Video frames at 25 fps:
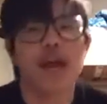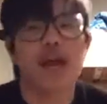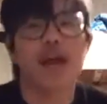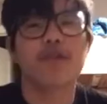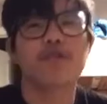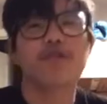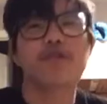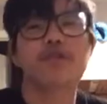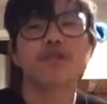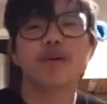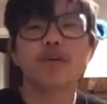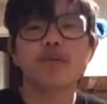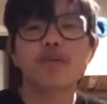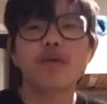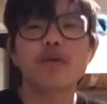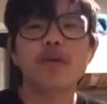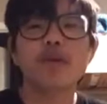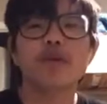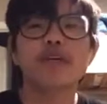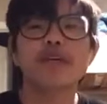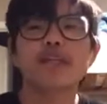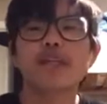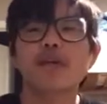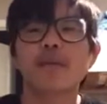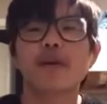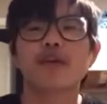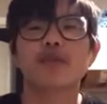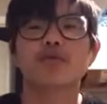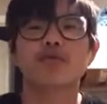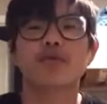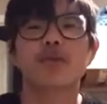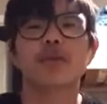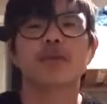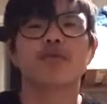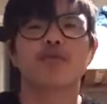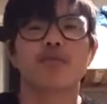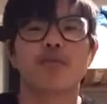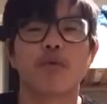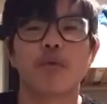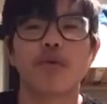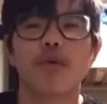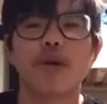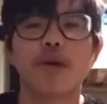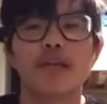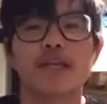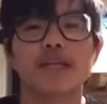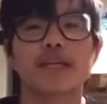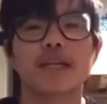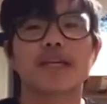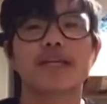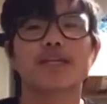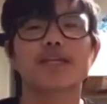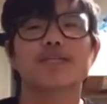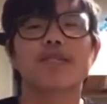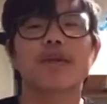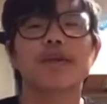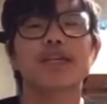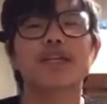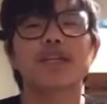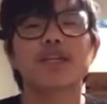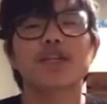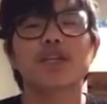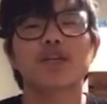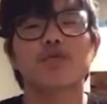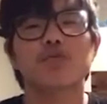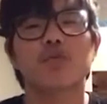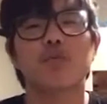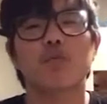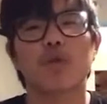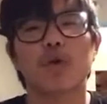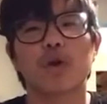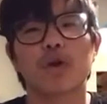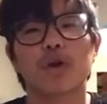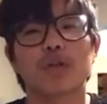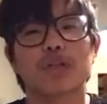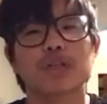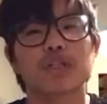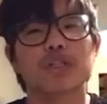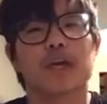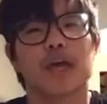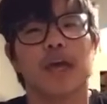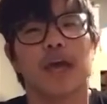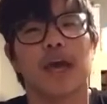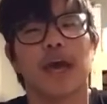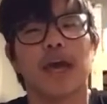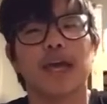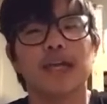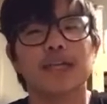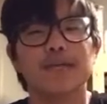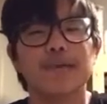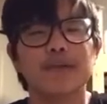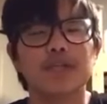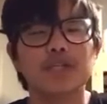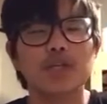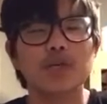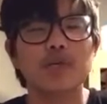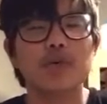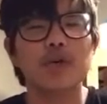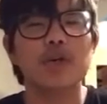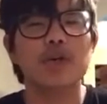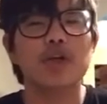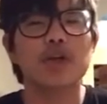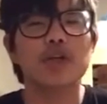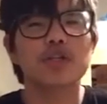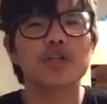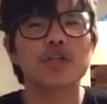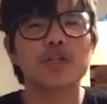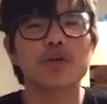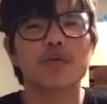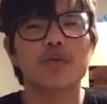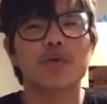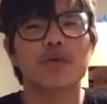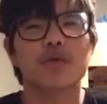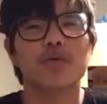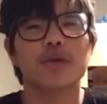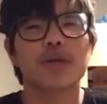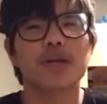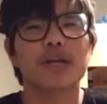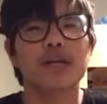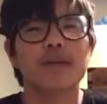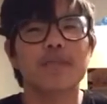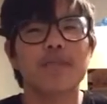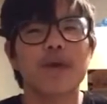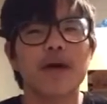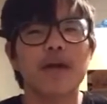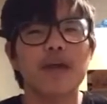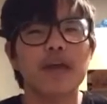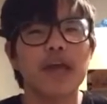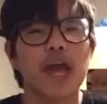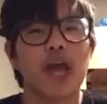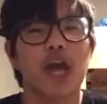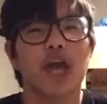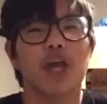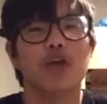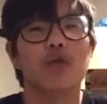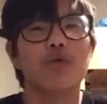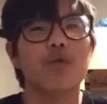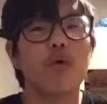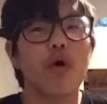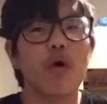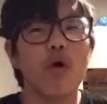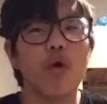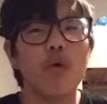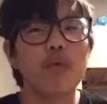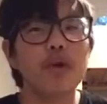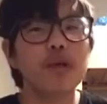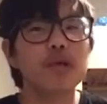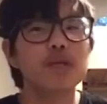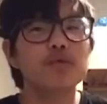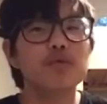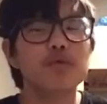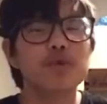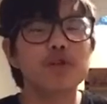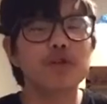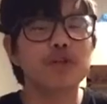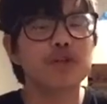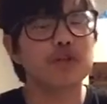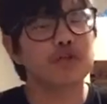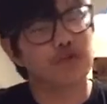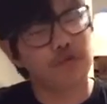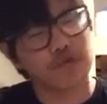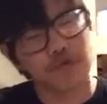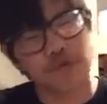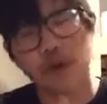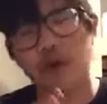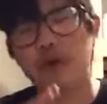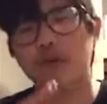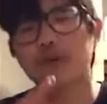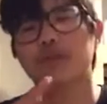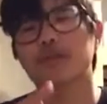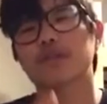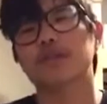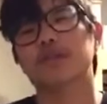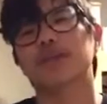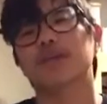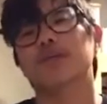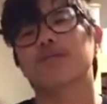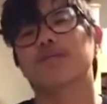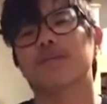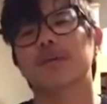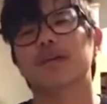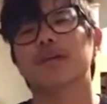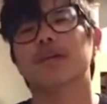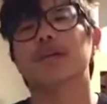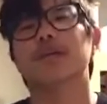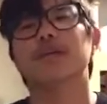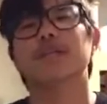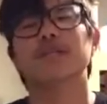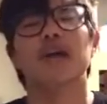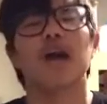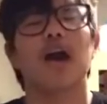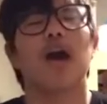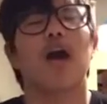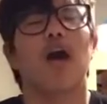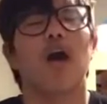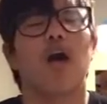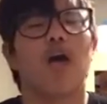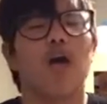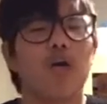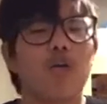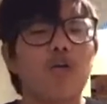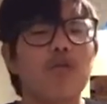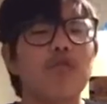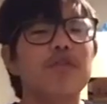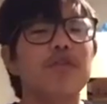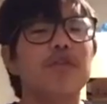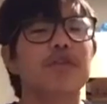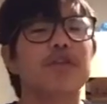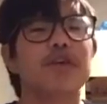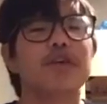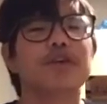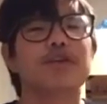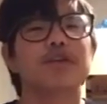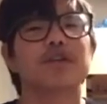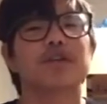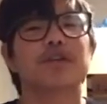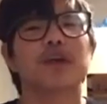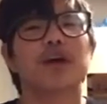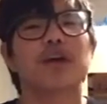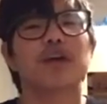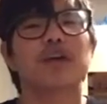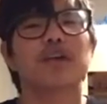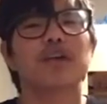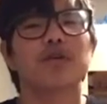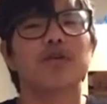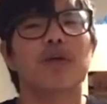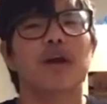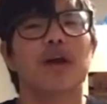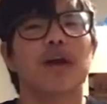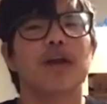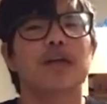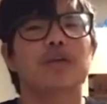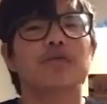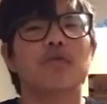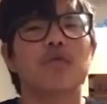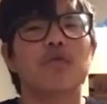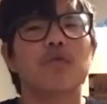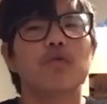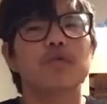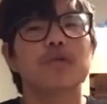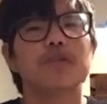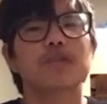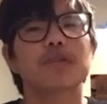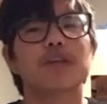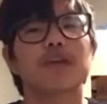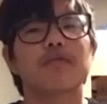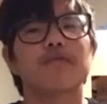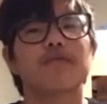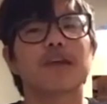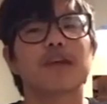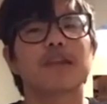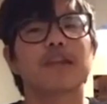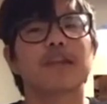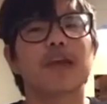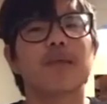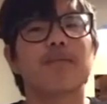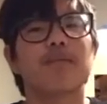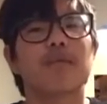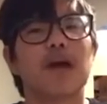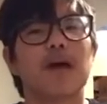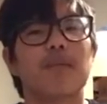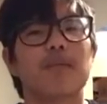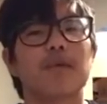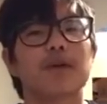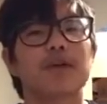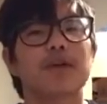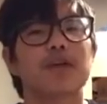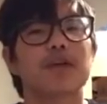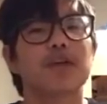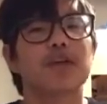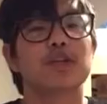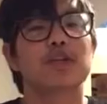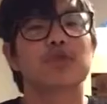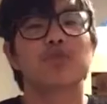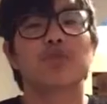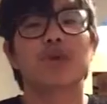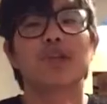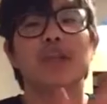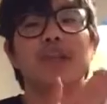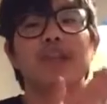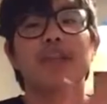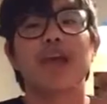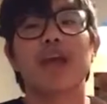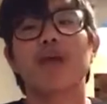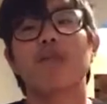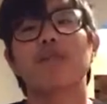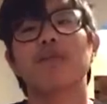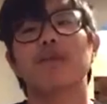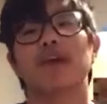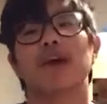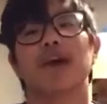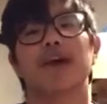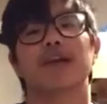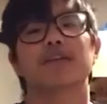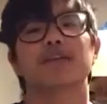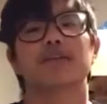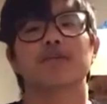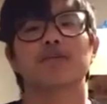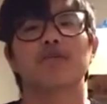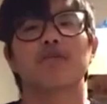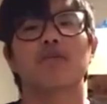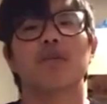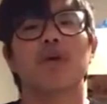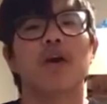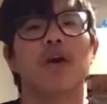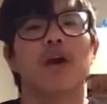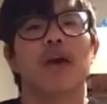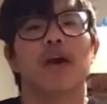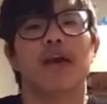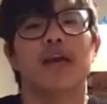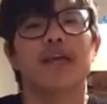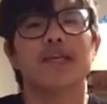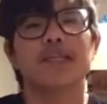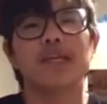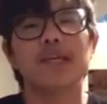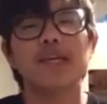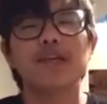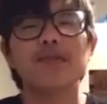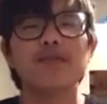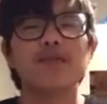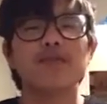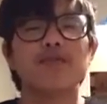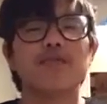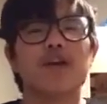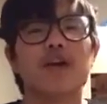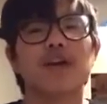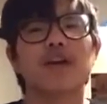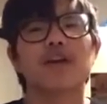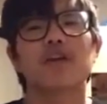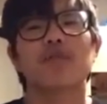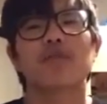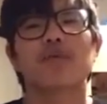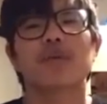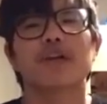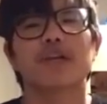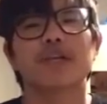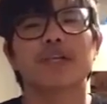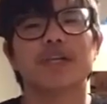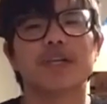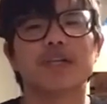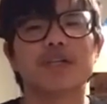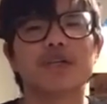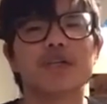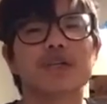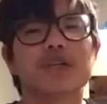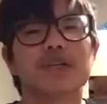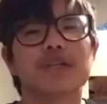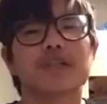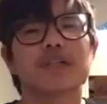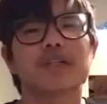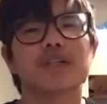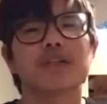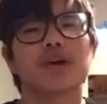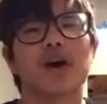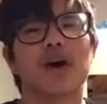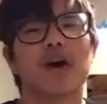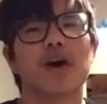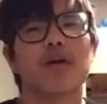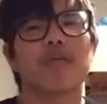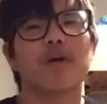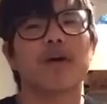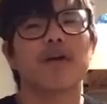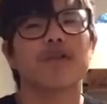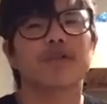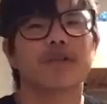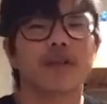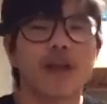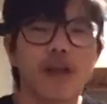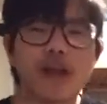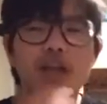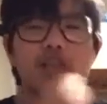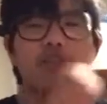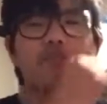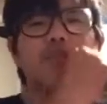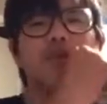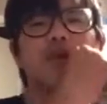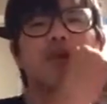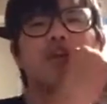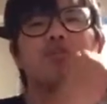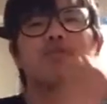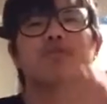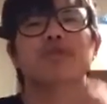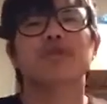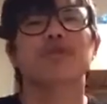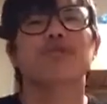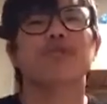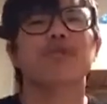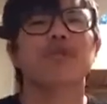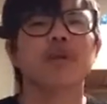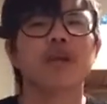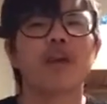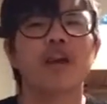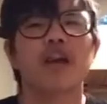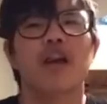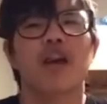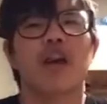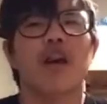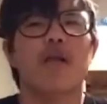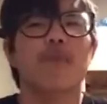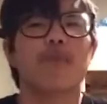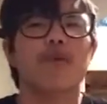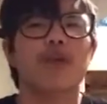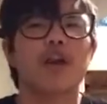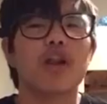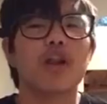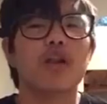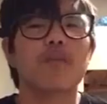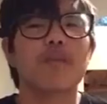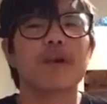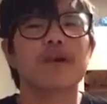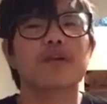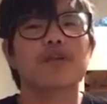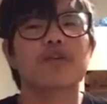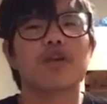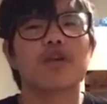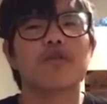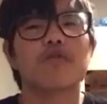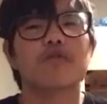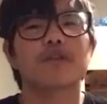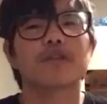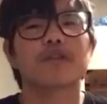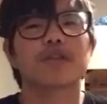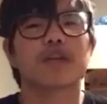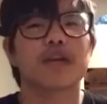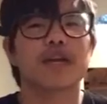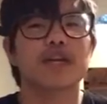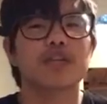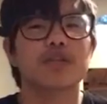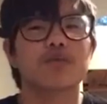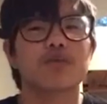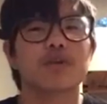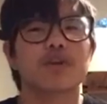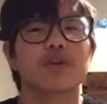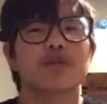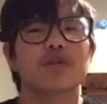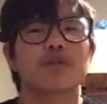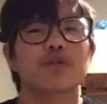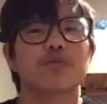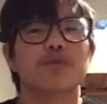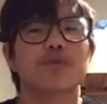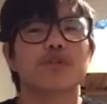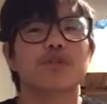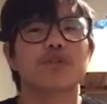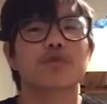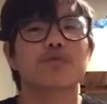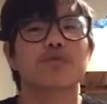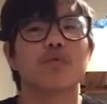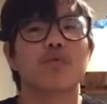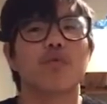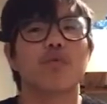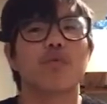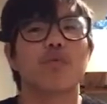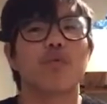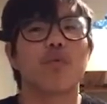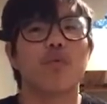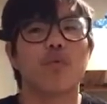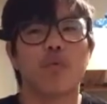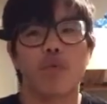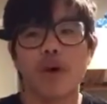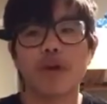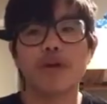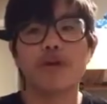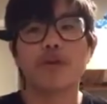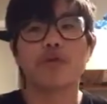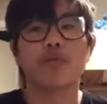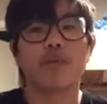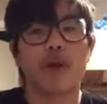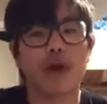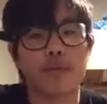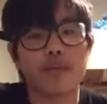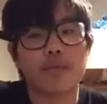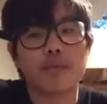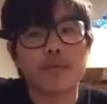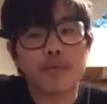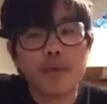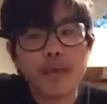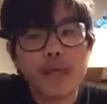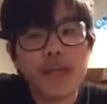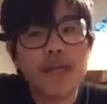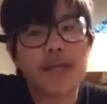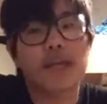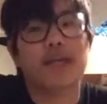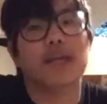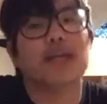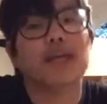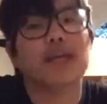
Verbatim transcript: If there's number one thing that makes reading boring is that it's basically just words. And especially when you hear someone reading about it, you always want to just fall asleep because all the things they're telling you is old stuff that they probably believed when they were in high school. It's even funnier when a teacher likes to talk about their experience with the book, but all it makes all of us kids want to do is just wonder why we're reading